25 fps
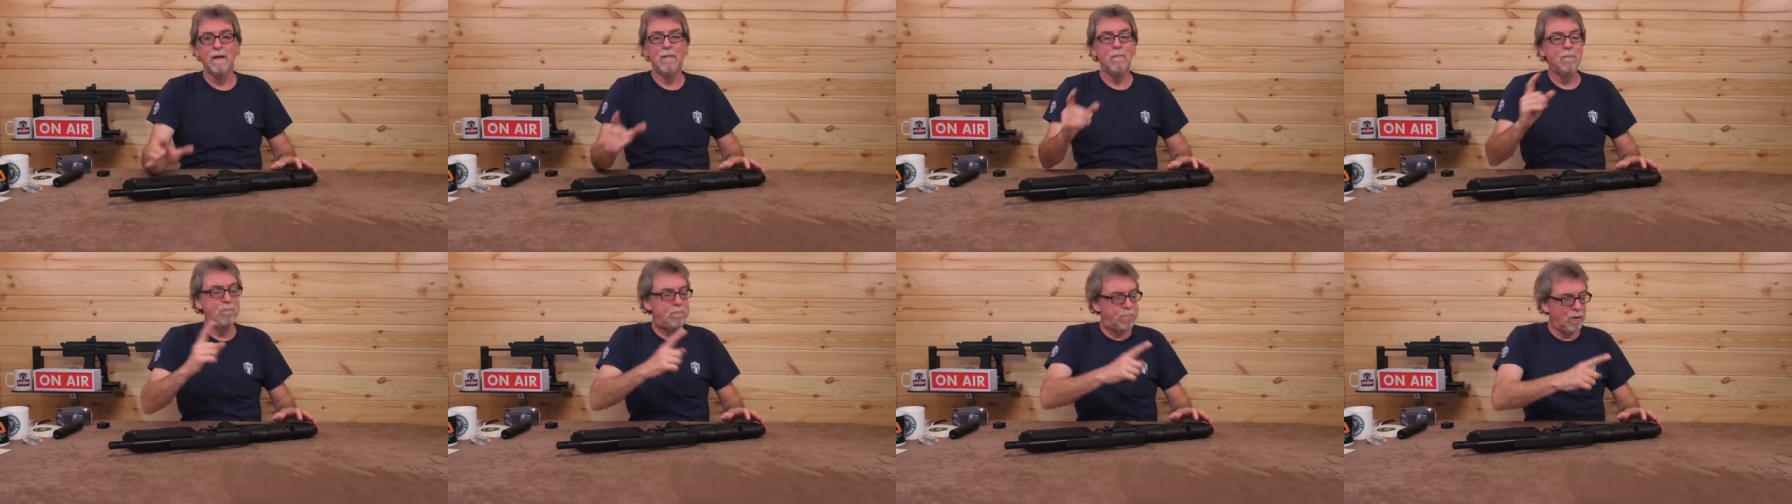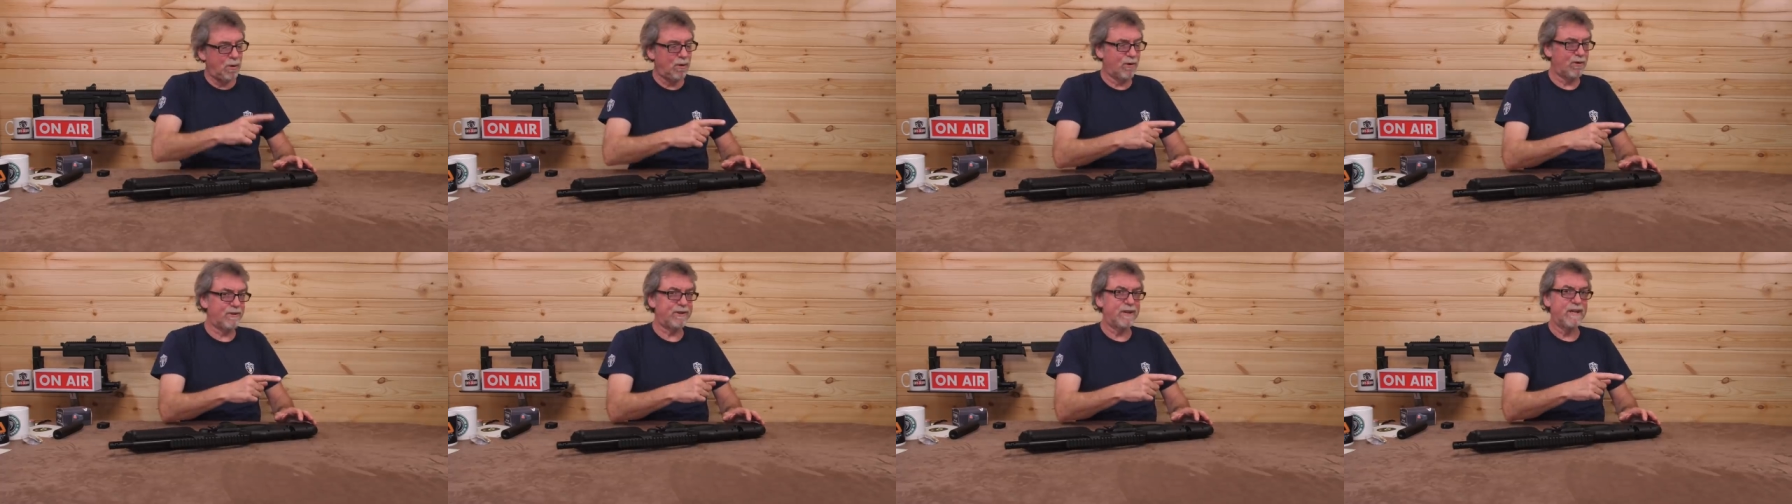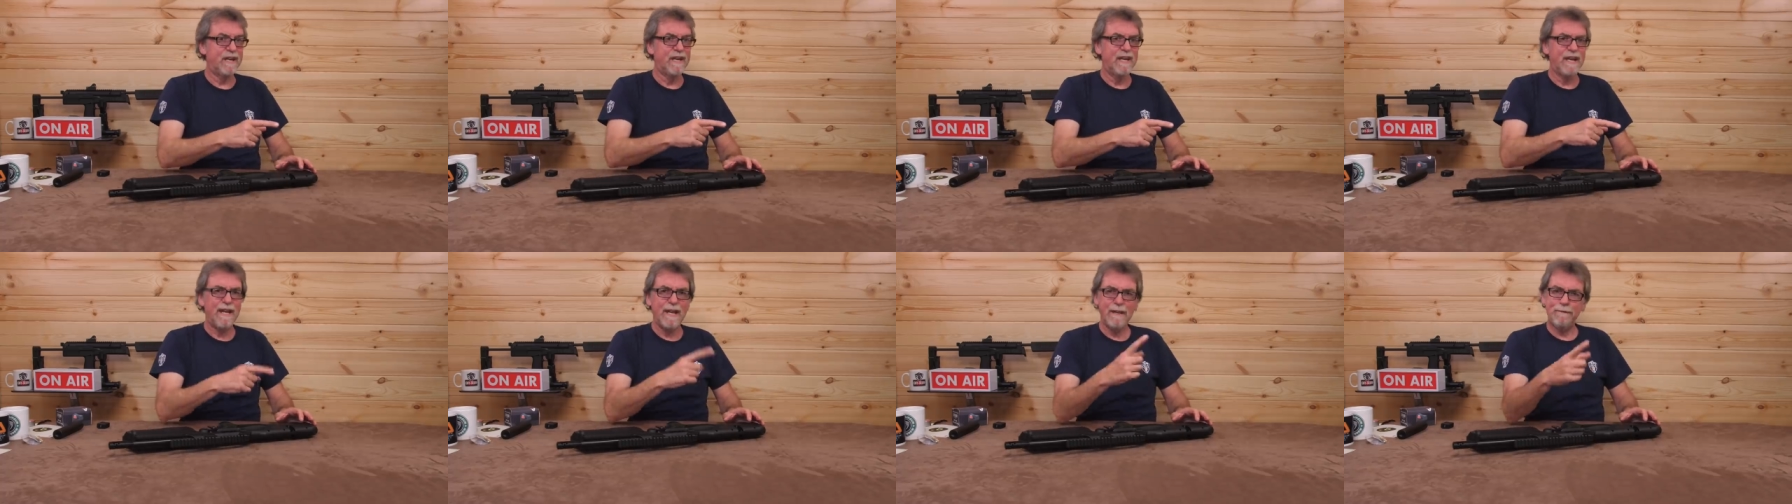but
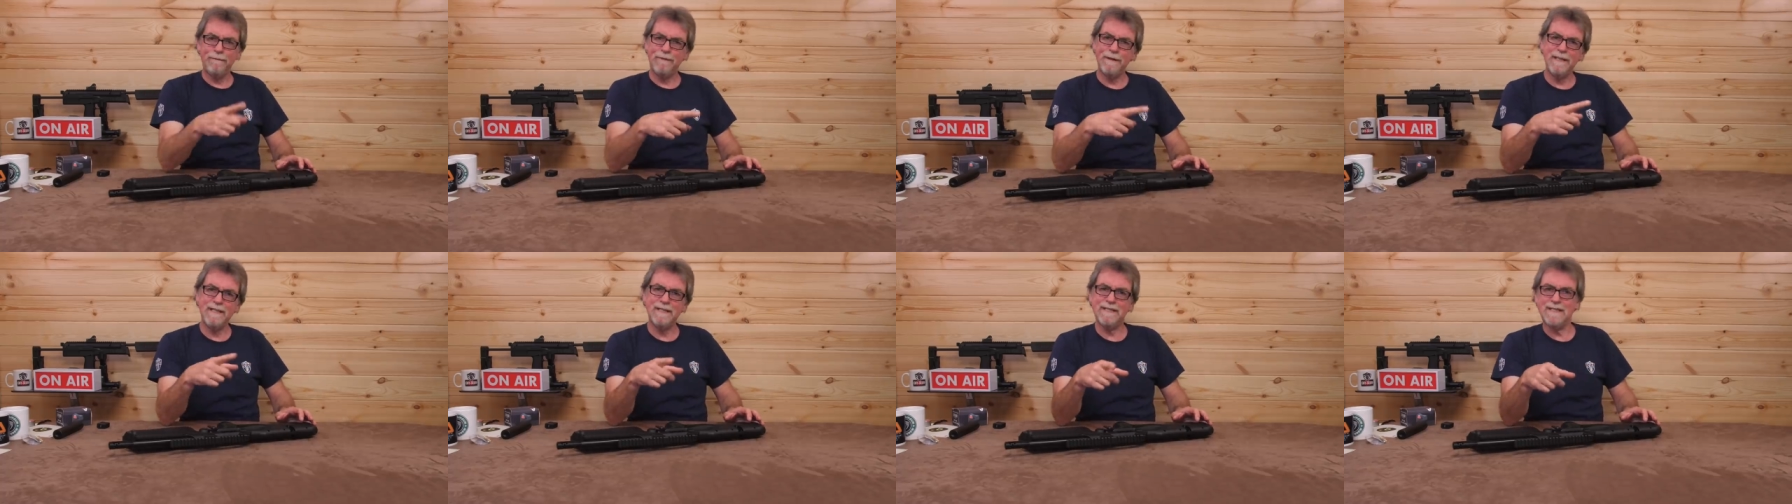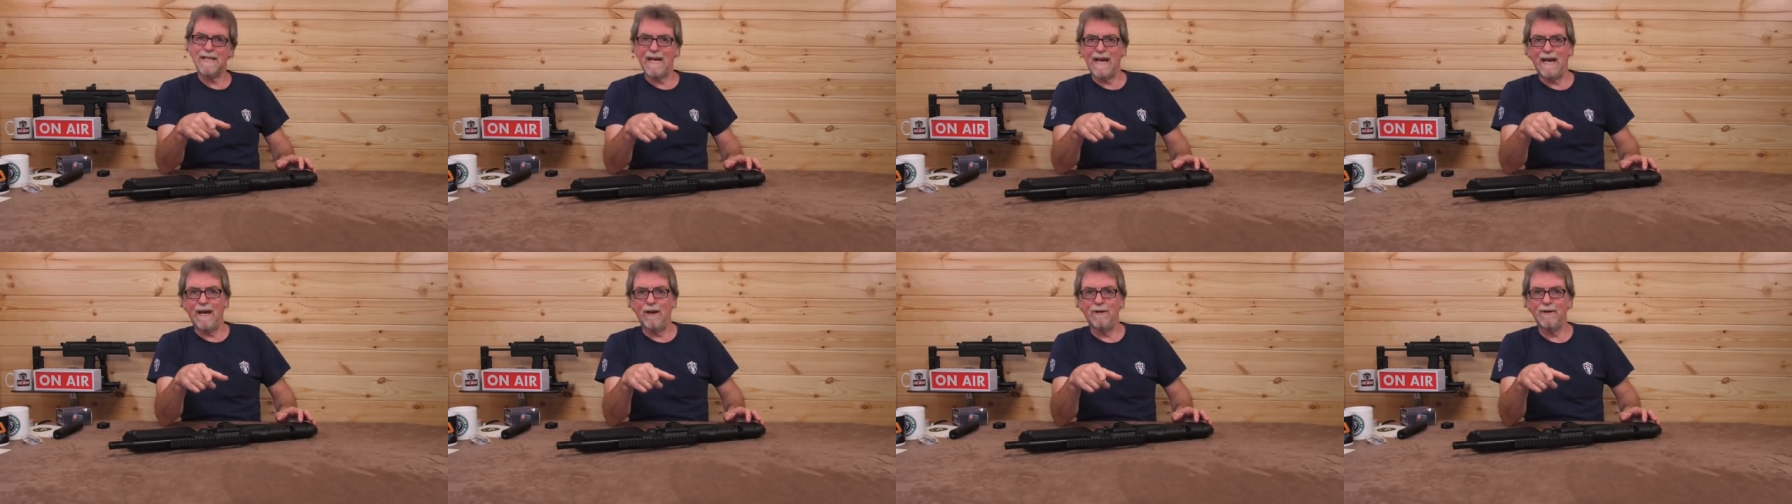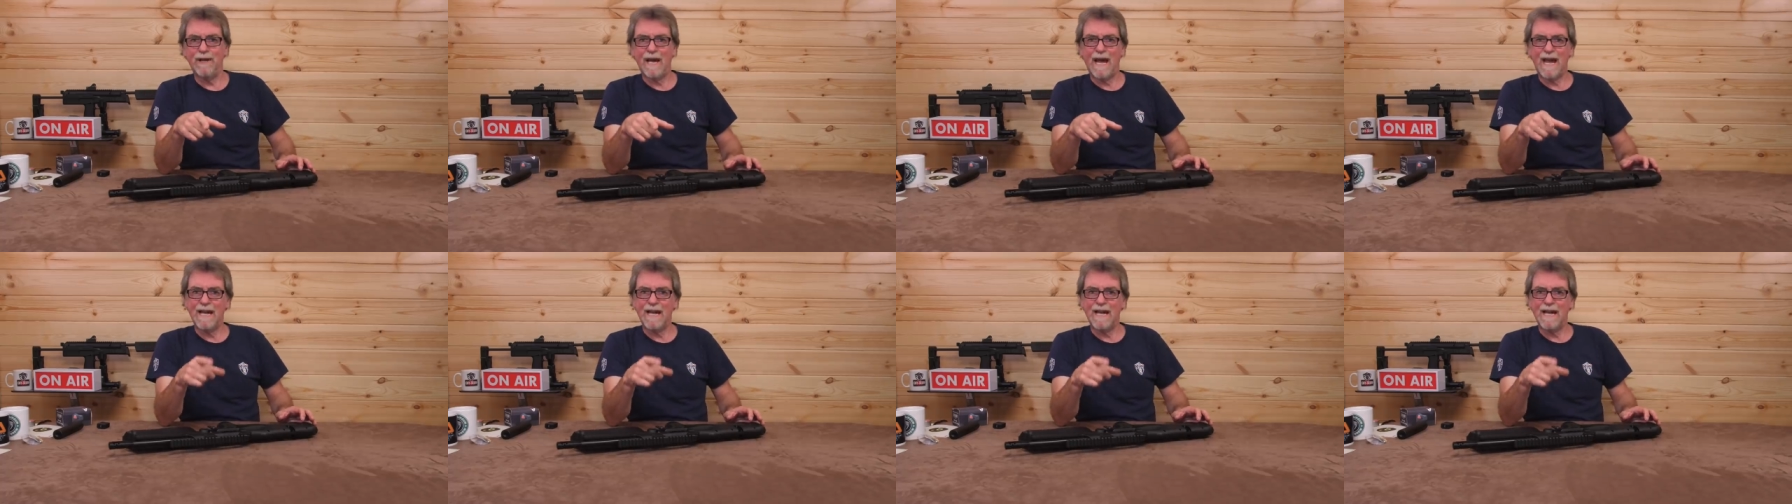if in doubt,